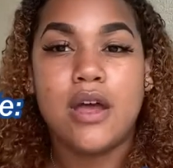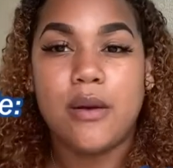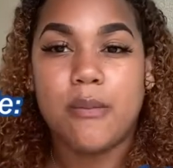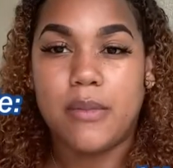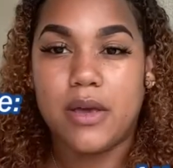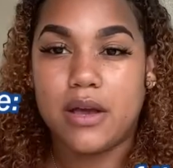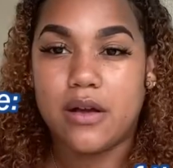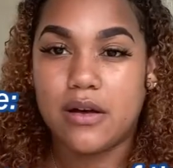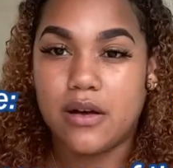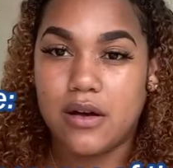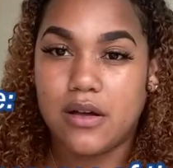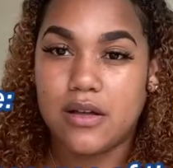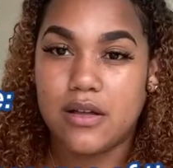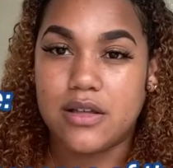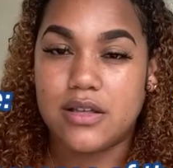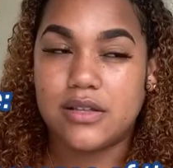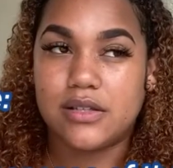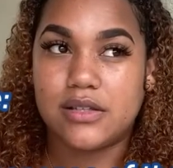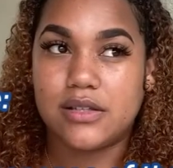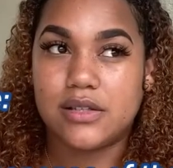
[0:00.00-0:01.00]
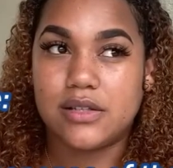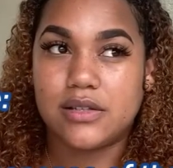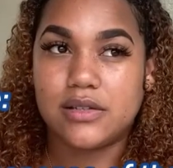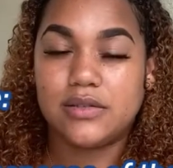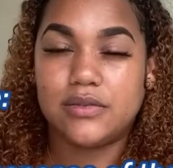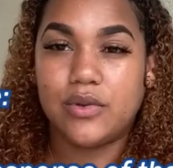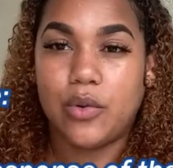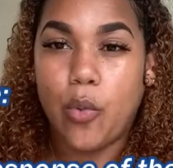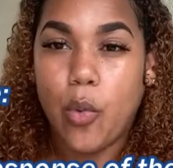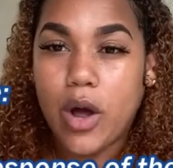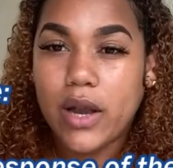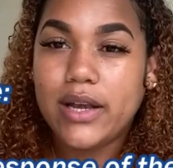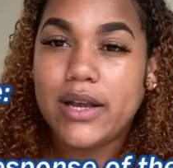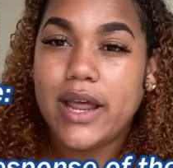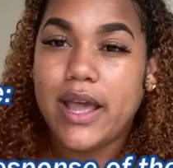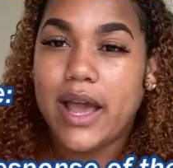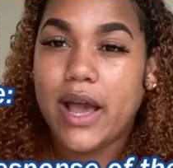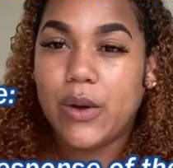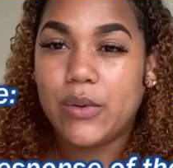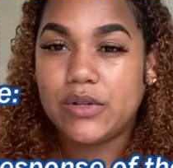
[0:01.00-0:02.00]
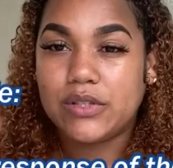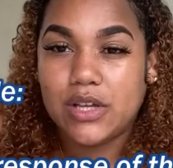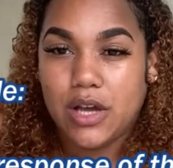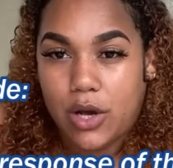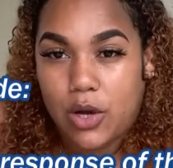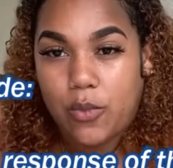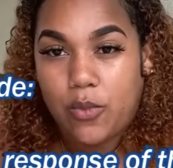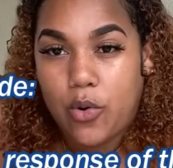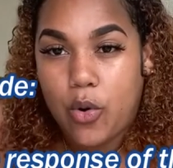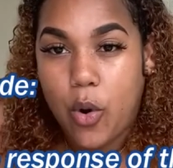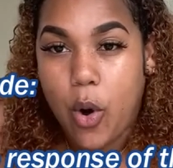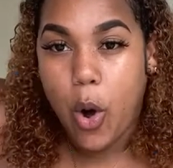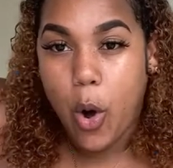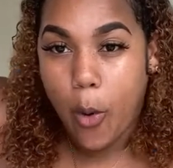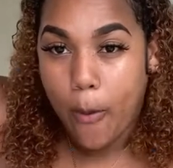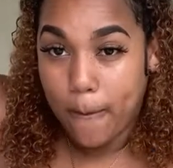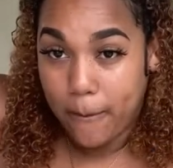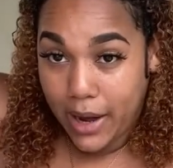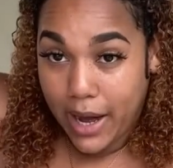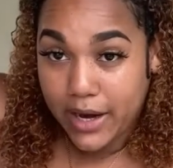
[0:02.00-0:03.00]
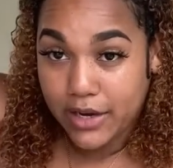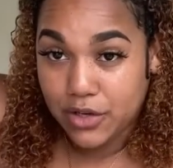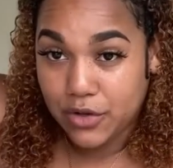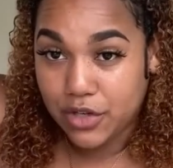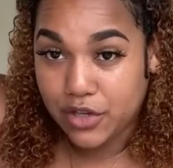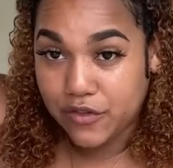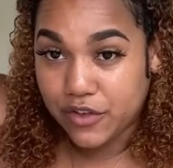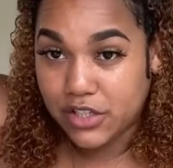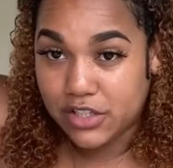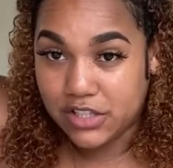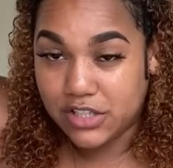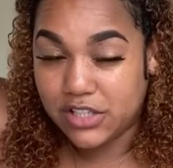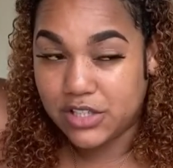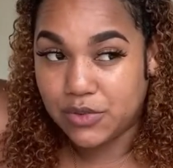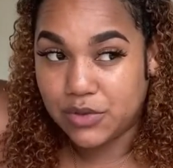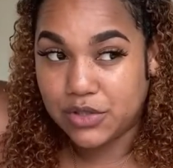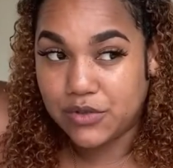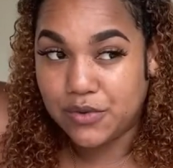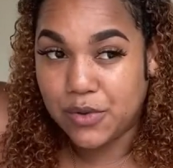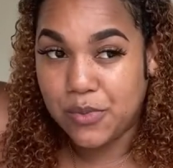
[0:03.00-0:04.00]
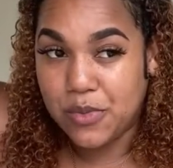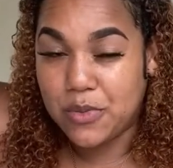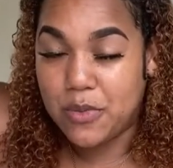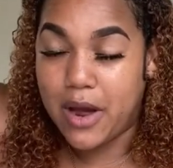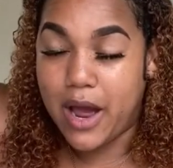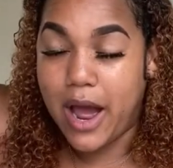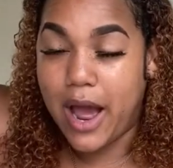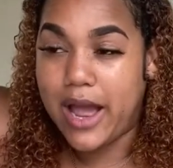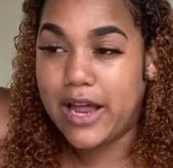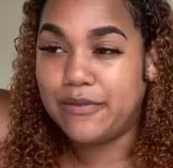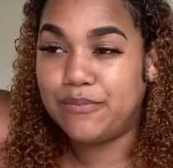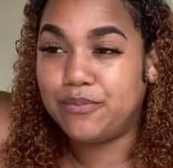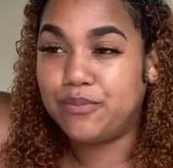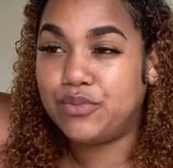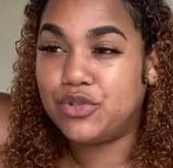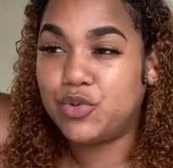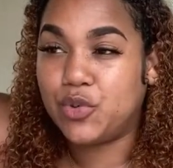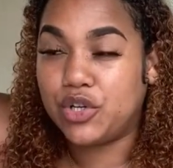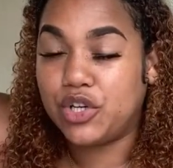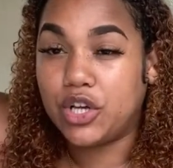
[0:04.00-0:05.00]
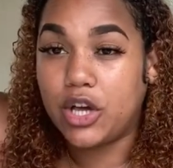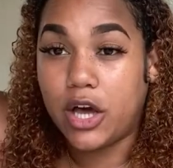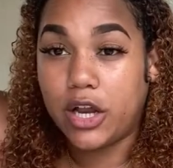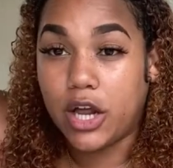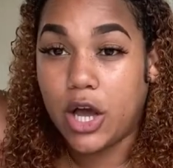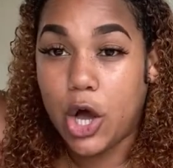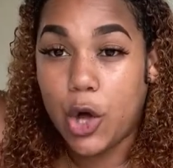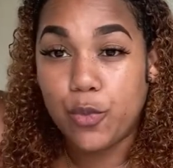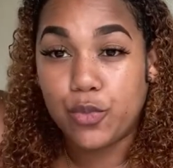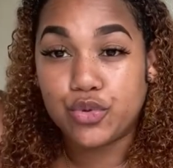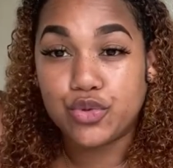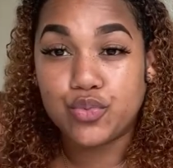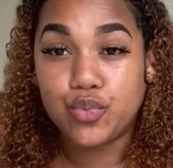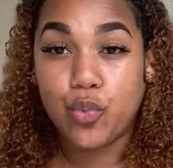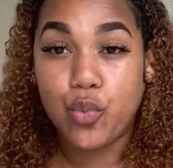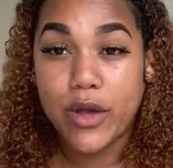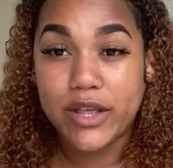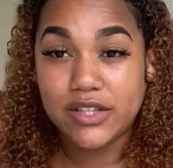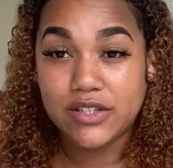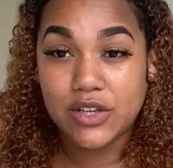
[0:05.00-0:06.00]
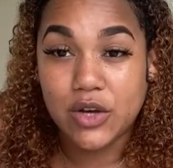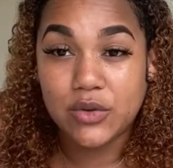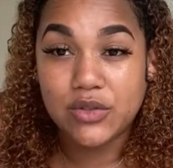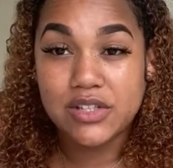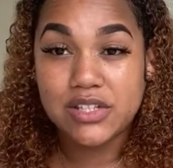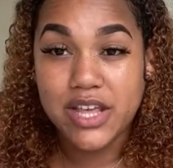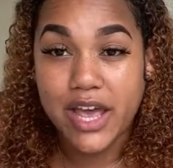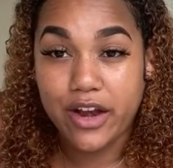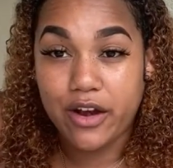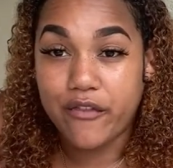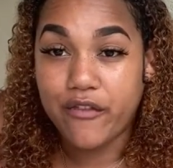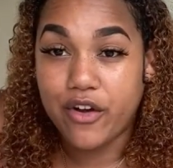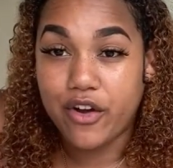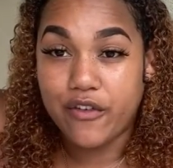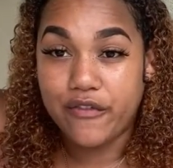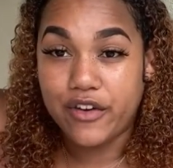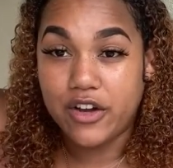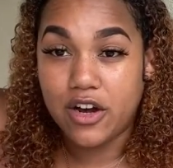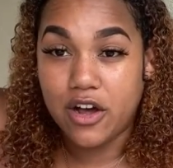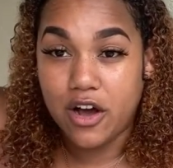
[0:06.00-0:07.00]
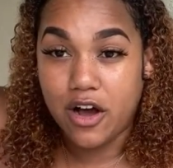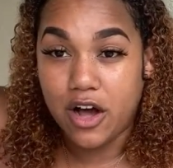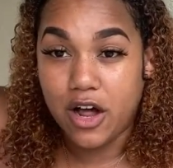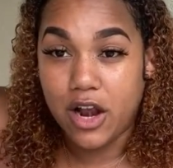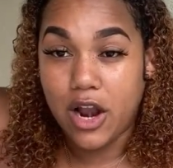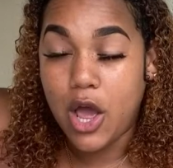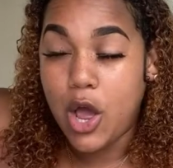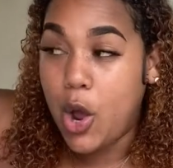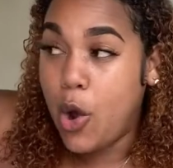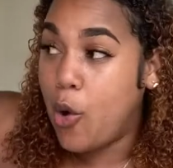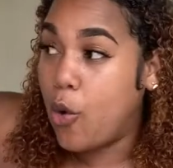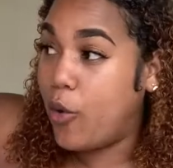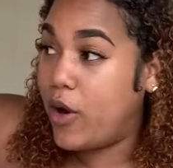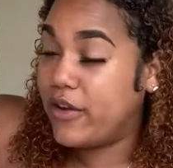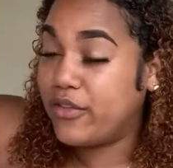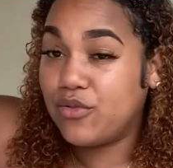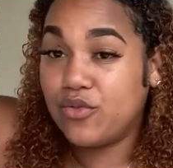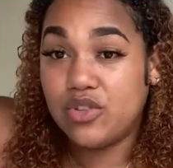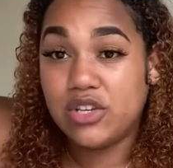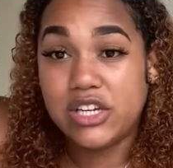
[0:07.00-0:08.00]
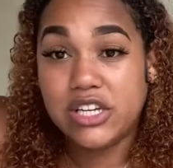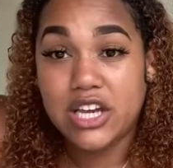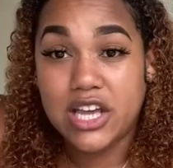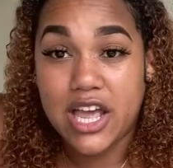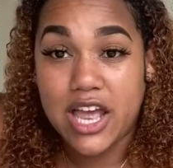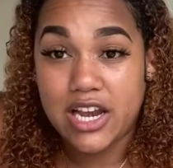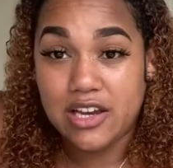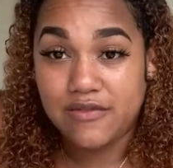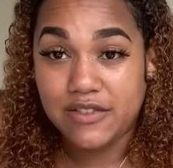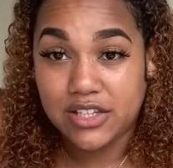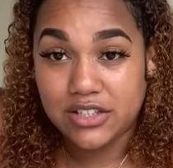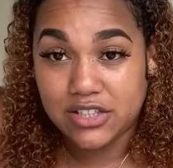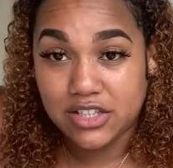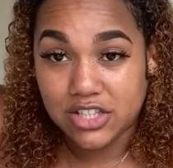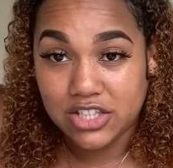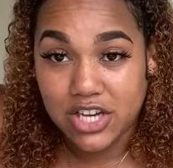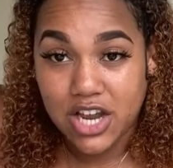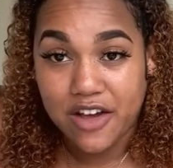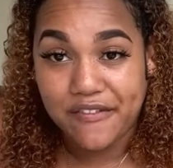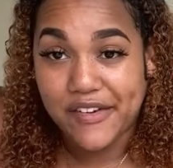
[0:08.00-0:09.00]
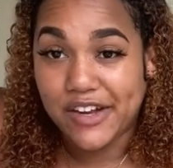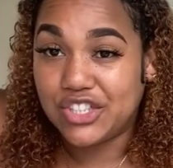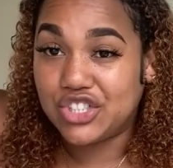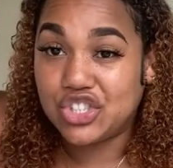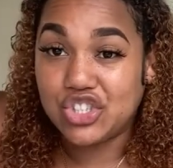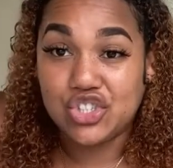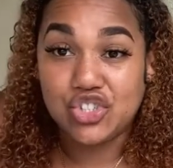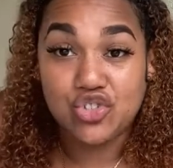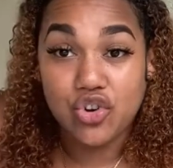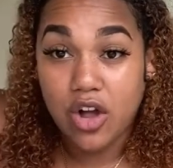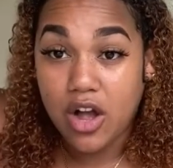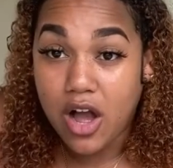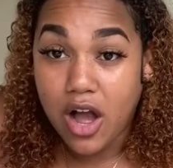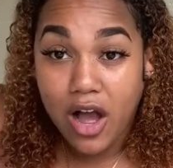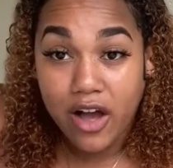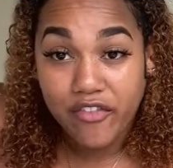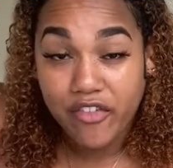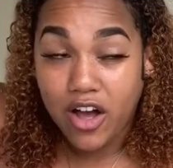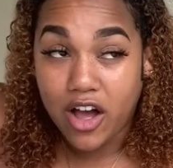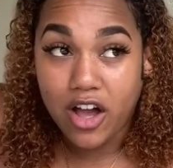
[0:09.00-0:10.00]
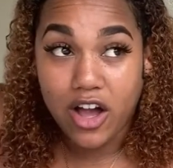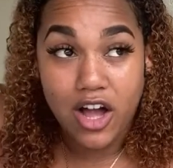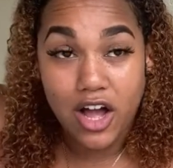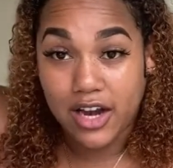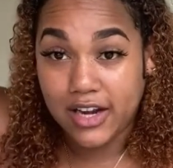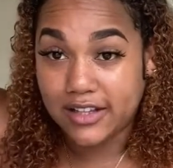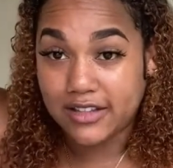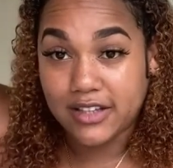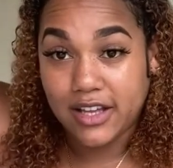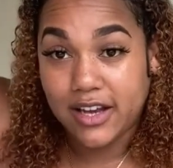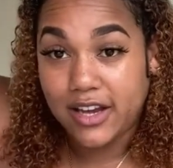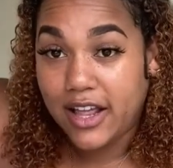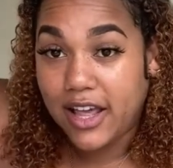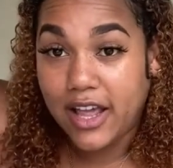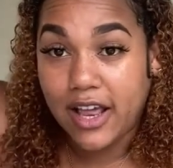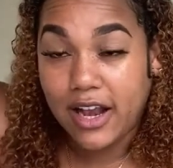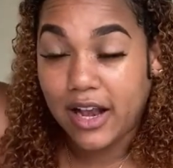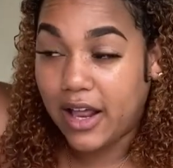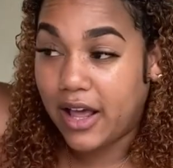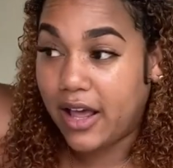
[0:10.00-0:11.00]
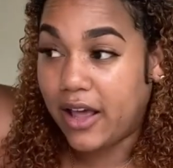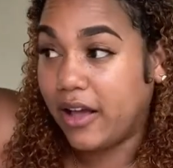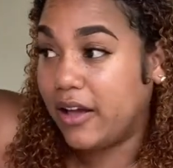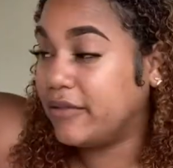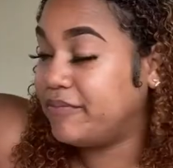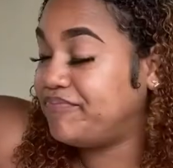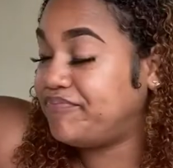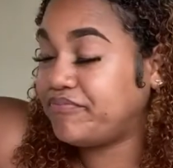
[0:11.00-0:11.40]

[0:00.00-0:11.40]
because one day I will talk about how bad university was for me, but I swear to God, I almost went outside of Urban Hall, went to the little elevator shop and just chuck off and call it a day. Like,